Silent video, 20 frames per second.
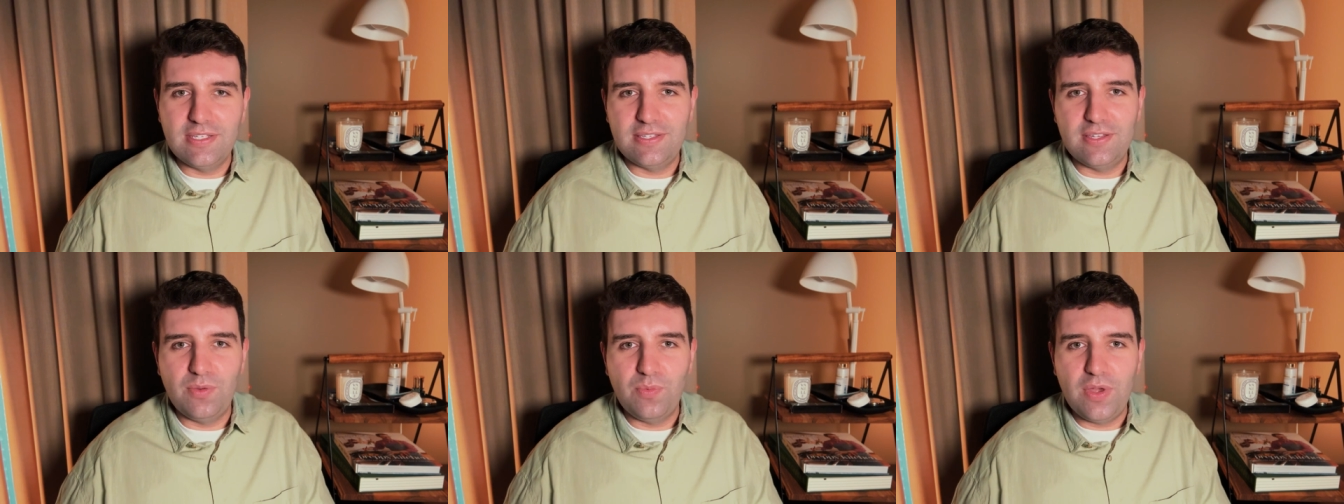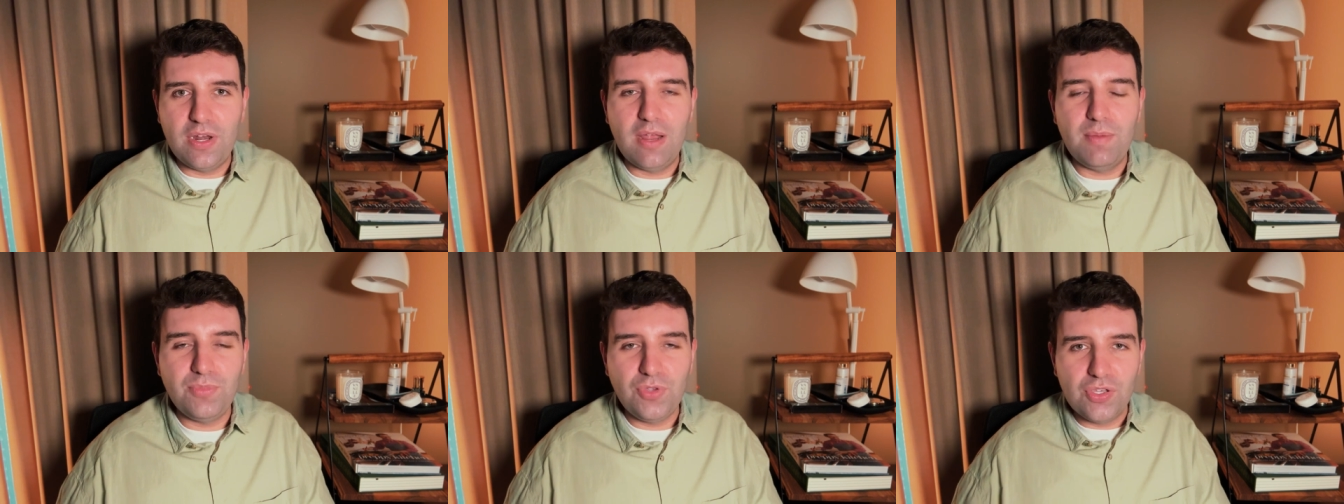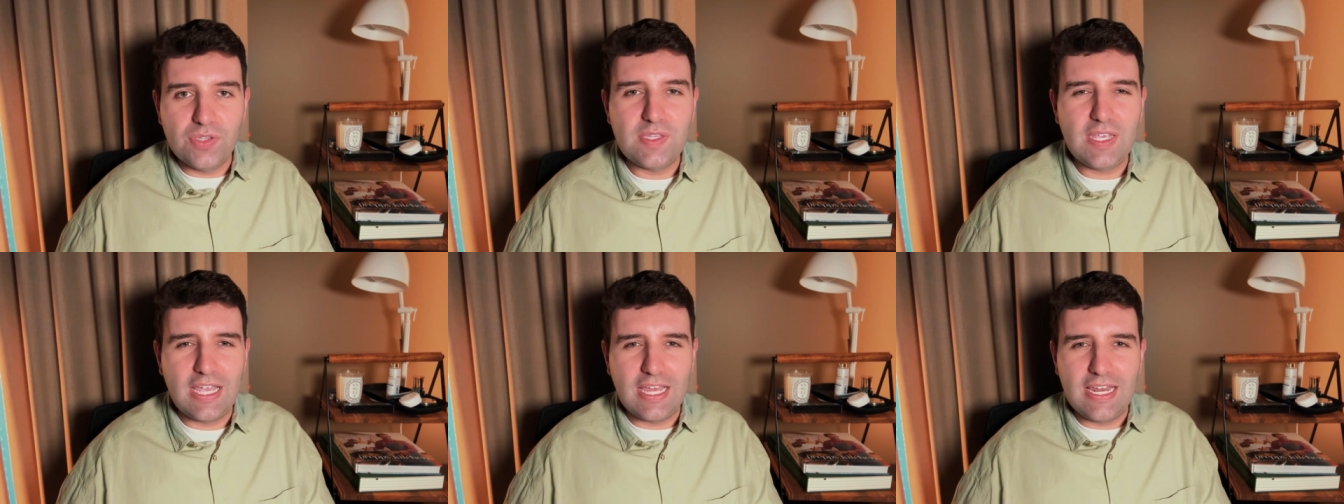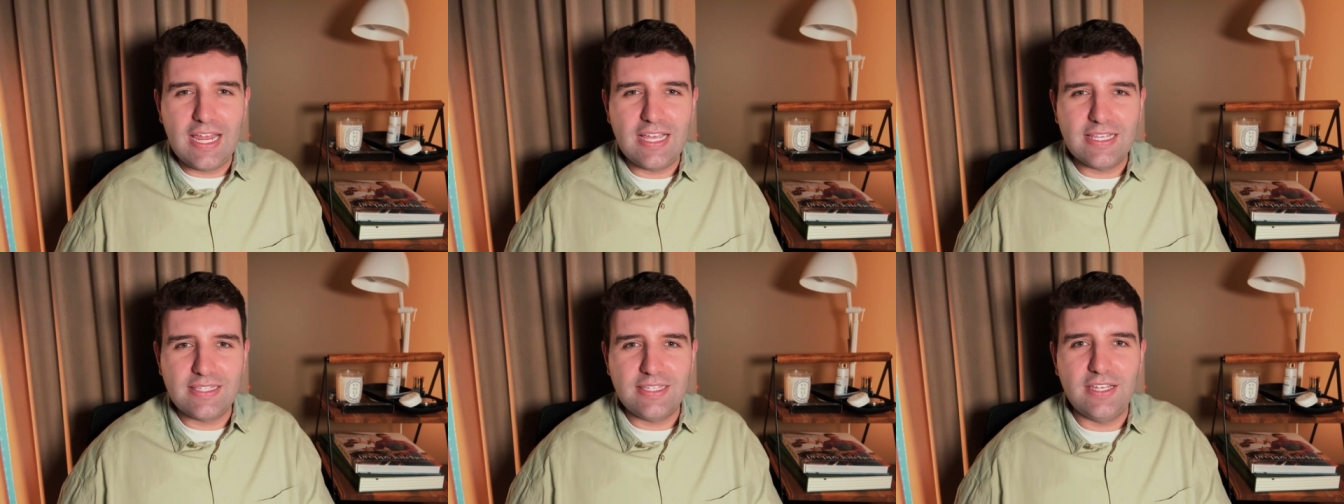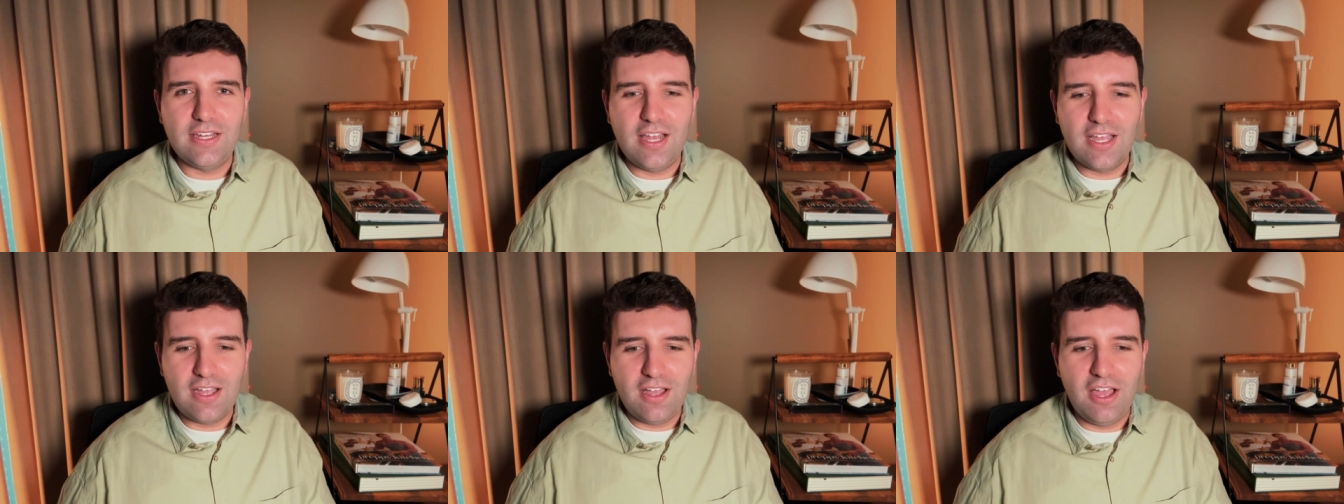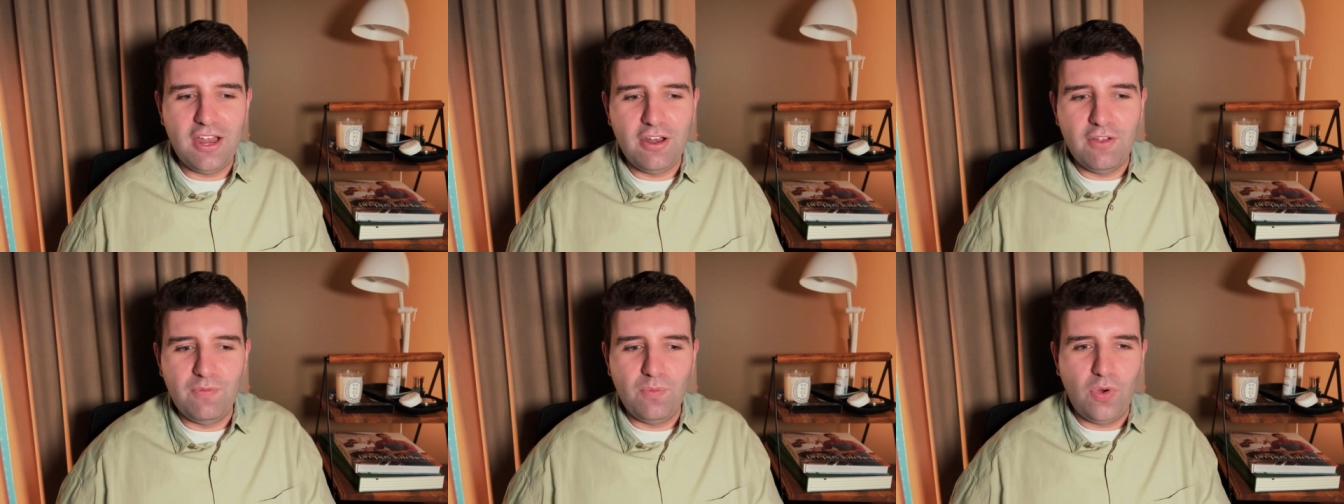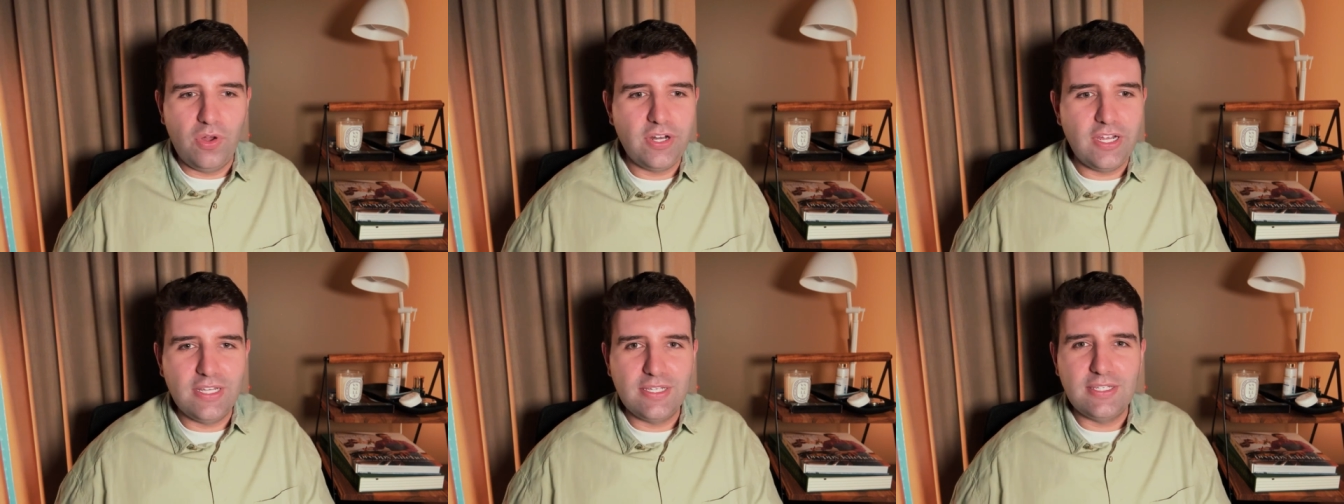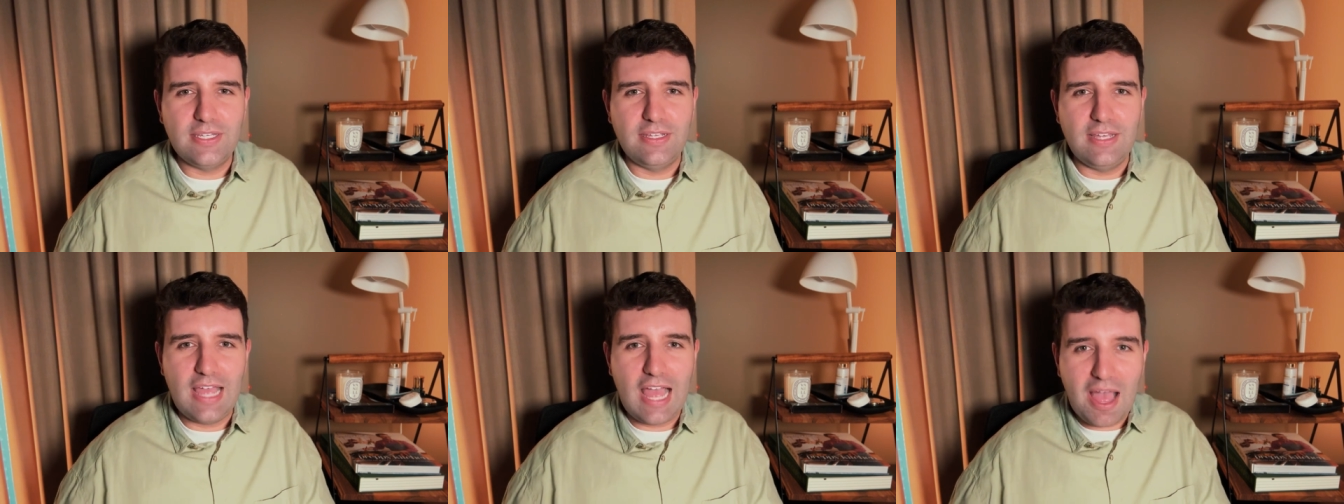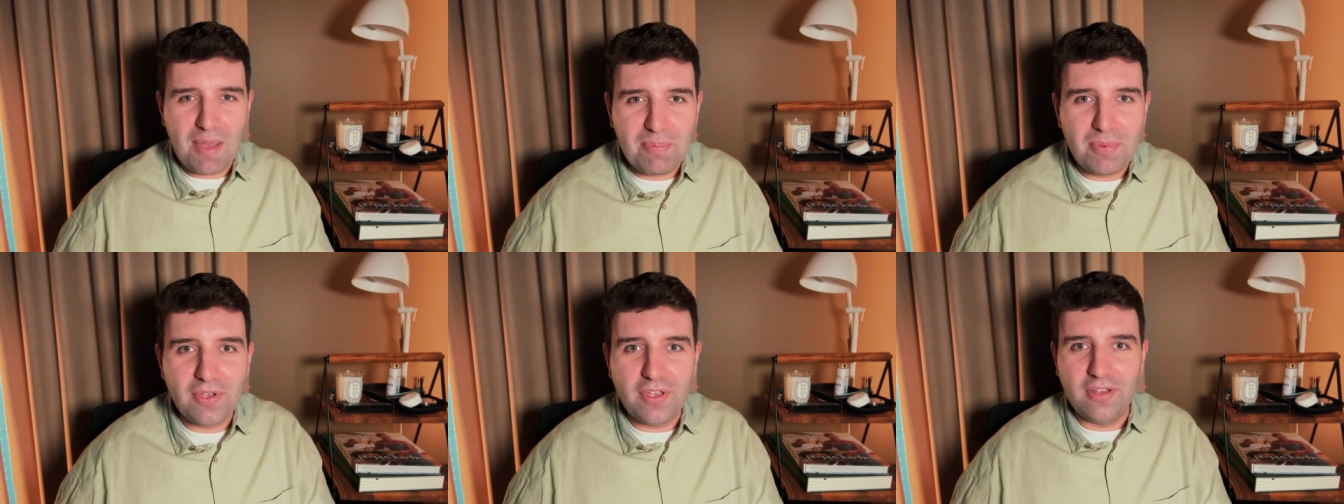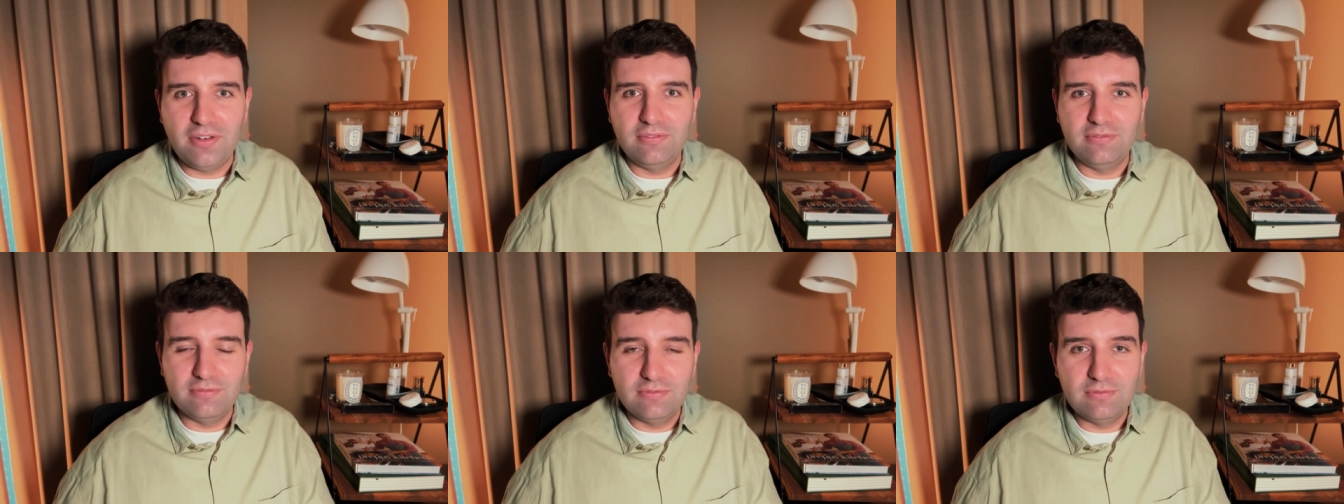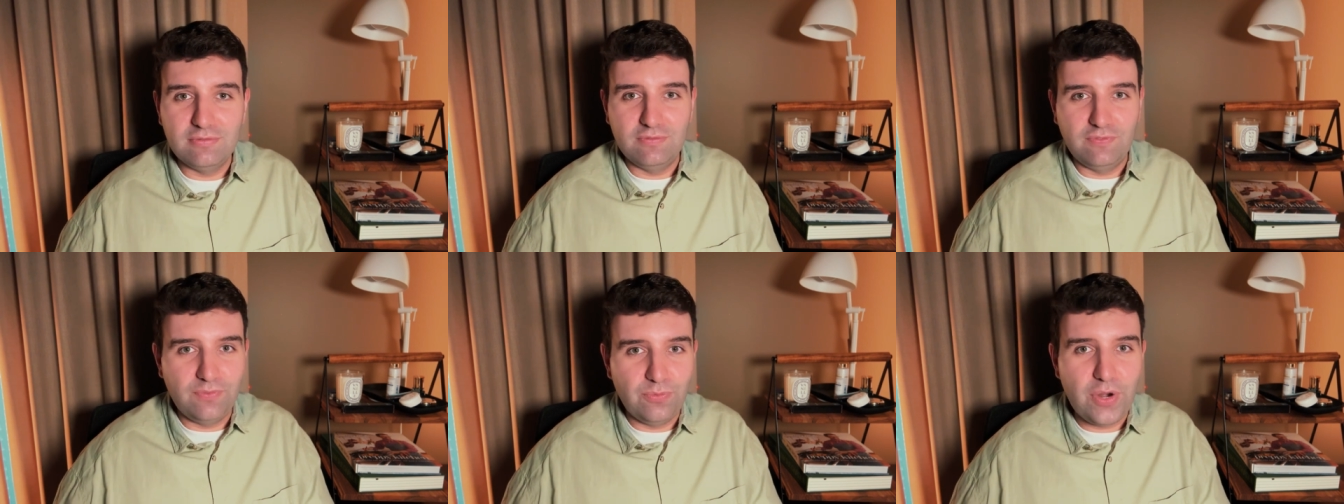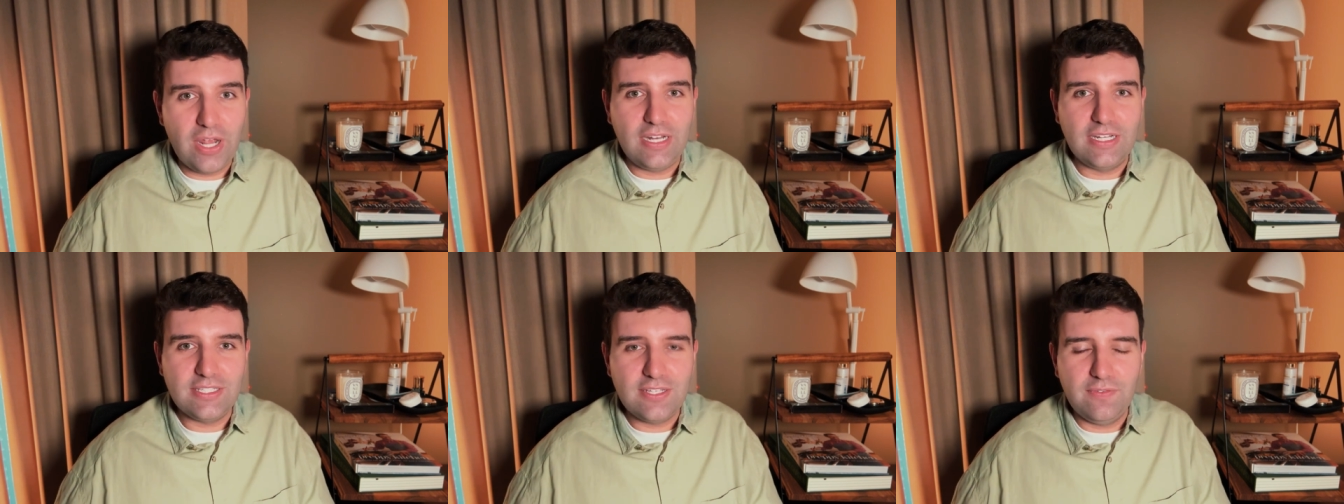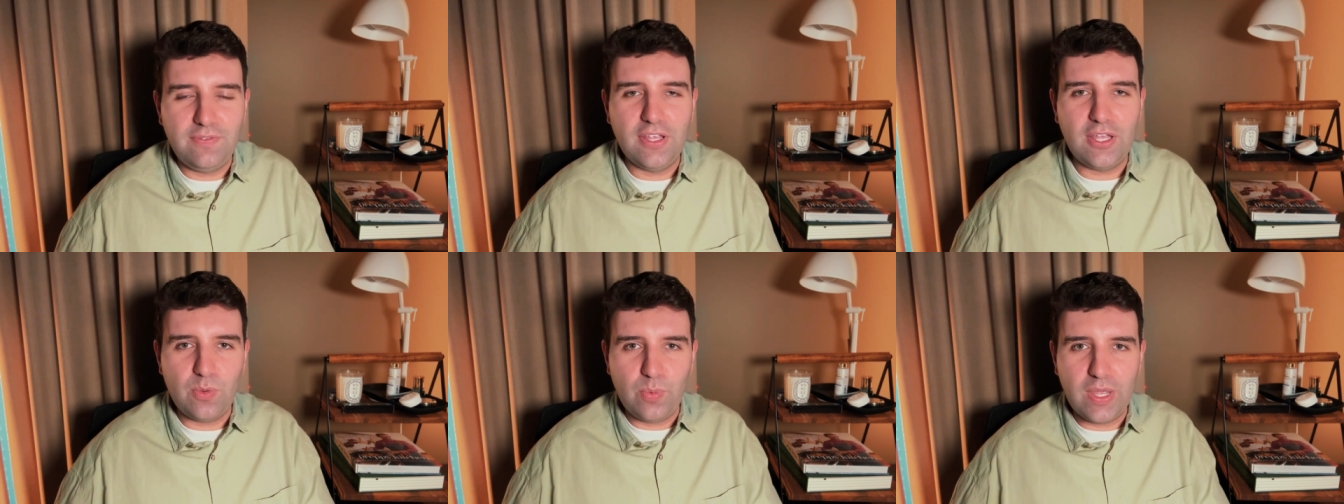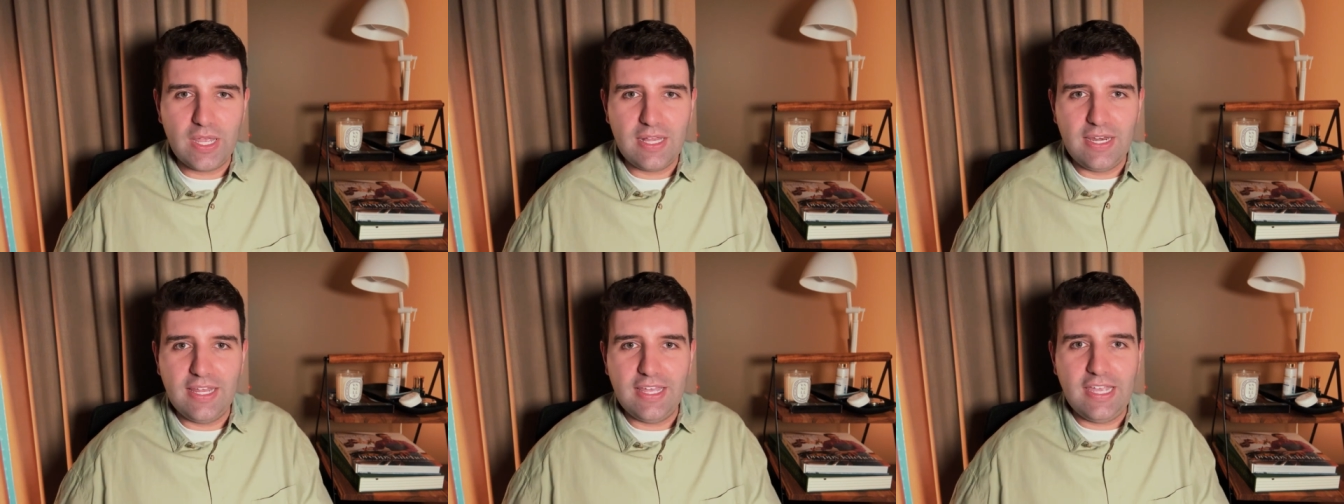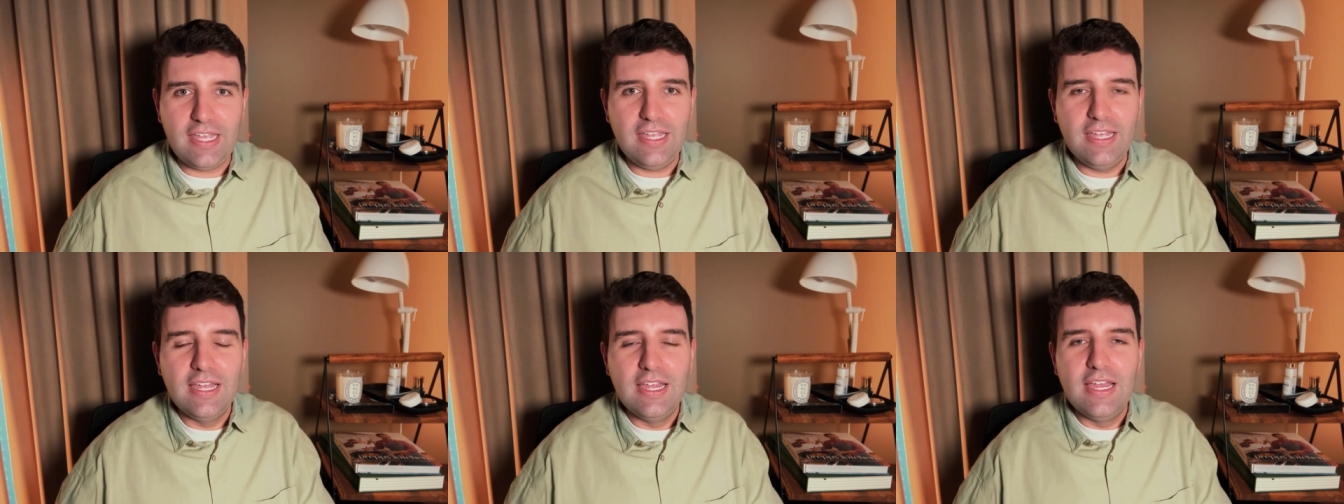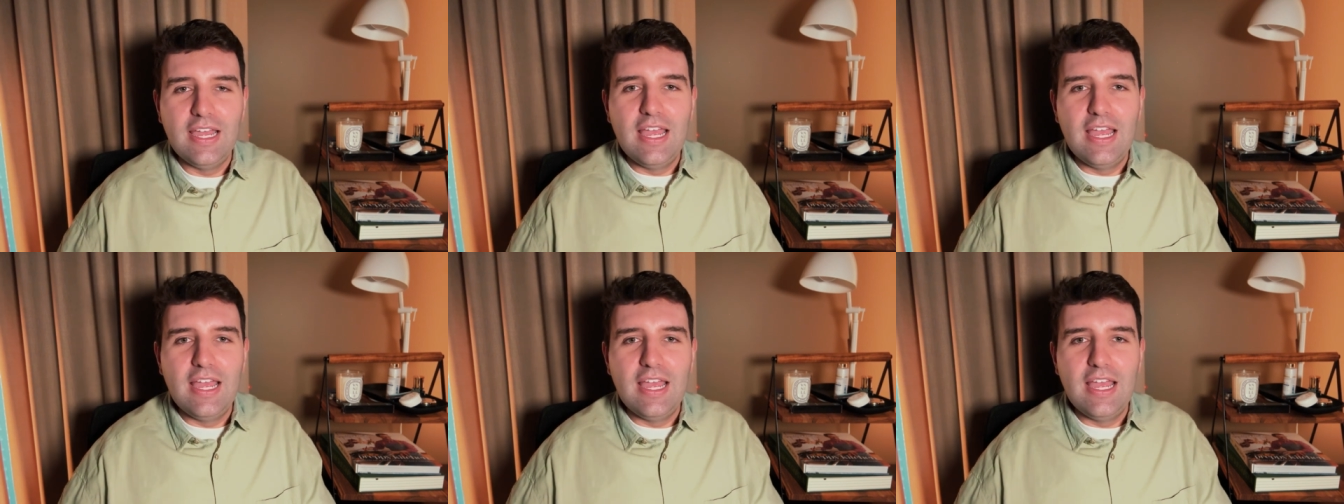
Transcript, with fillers: So when I'm using an acid, I kind of want it to happen relatively quickly.